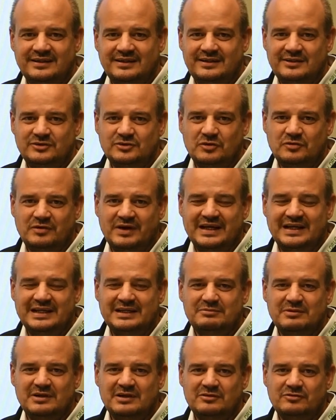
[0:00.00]
is
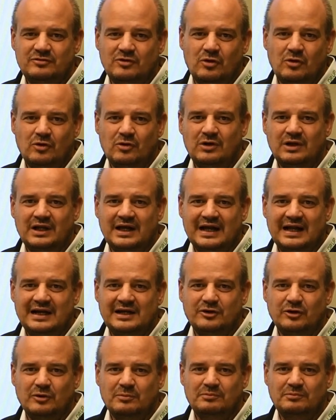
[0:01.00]
available for all
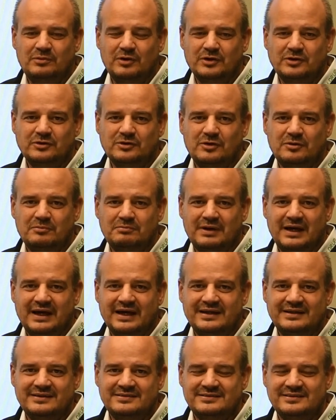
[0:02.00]
Haldrup plot
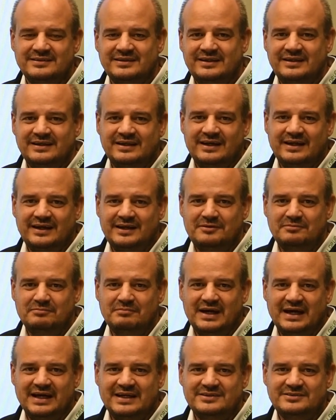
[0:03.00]
combines and
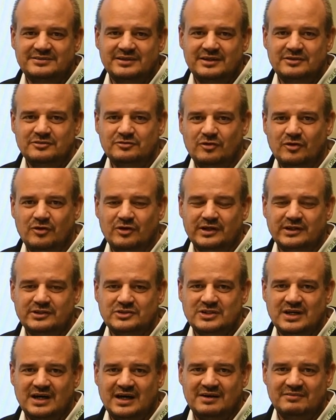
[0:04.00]
maize and
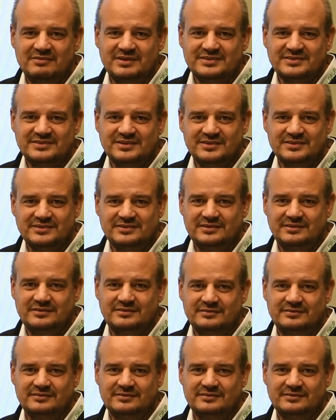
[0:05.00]
forage harvesters.